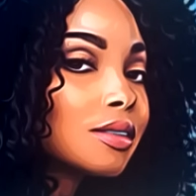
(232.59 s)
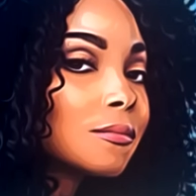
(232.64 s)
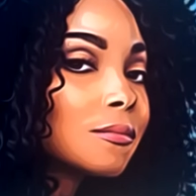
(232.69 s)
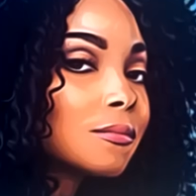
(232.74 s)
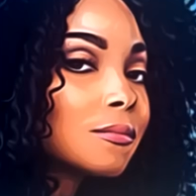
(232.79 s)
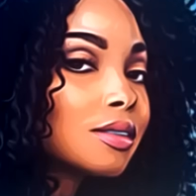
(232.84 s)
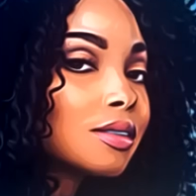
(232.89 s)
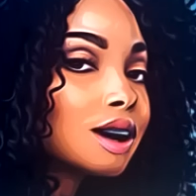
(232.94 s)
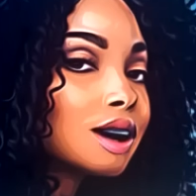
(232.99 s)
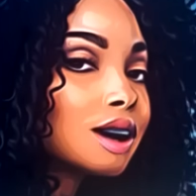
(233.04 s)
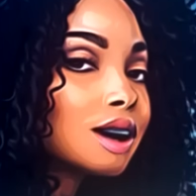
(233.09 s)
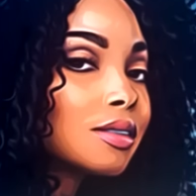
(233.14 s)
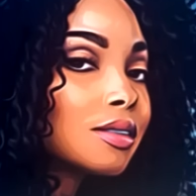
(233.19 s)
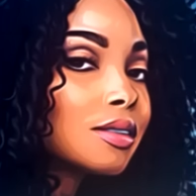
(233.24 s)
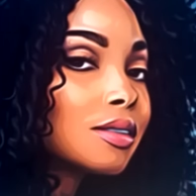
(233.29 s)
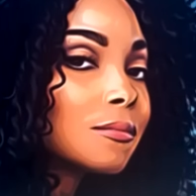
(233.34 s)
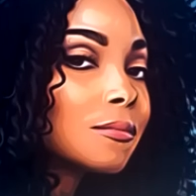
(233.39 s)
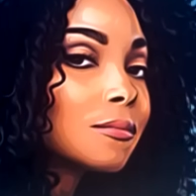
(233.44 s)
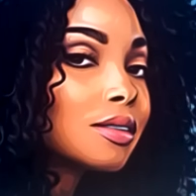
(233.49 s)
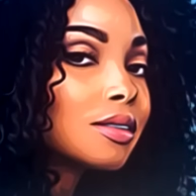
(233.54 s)
he was
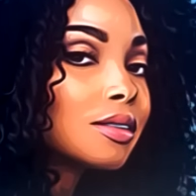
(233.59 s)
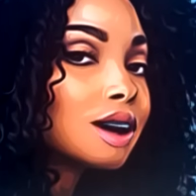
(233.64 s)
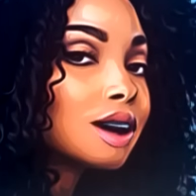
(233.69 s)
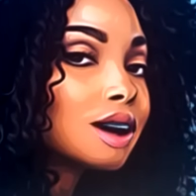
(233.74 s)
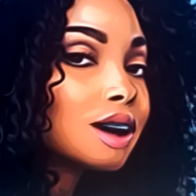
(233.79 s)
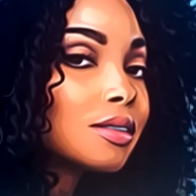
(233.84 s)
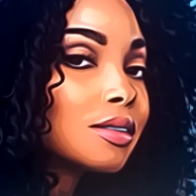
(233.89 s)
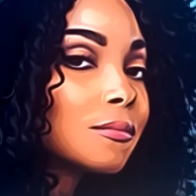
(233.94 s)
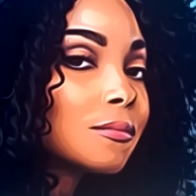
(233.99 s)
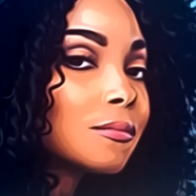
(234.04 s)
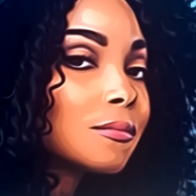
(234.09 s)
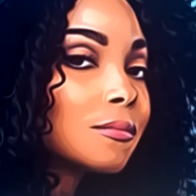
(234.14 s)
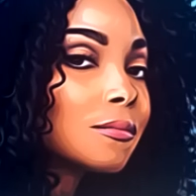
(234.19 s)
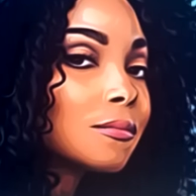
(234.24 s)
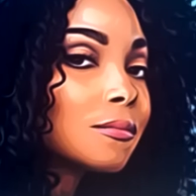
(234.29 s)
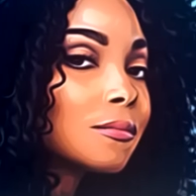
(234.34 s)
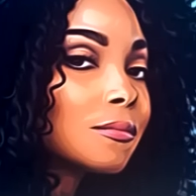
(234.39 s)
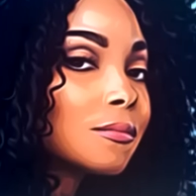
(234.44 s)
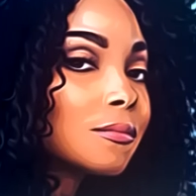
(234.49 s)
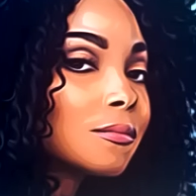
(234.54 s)
getting advice from his
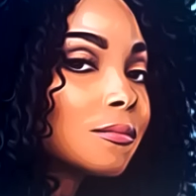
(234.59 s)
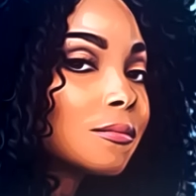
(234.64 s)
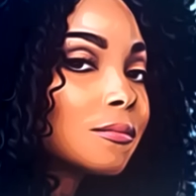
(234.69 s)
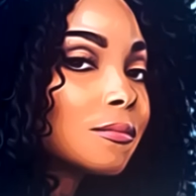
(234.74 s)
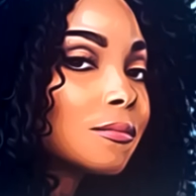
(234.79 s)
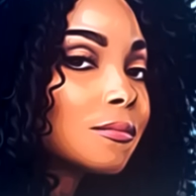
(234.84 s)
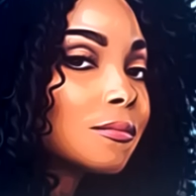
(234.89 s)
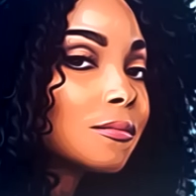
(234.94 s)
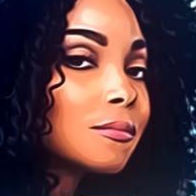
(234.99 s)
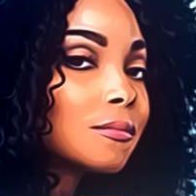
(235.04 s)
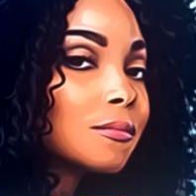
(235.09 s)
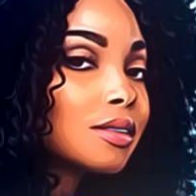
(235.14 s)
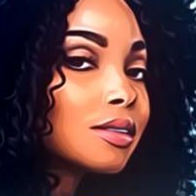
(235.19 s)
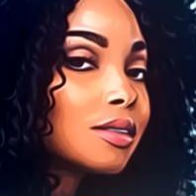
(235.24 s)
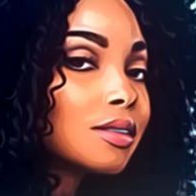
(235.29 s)
friend's dad.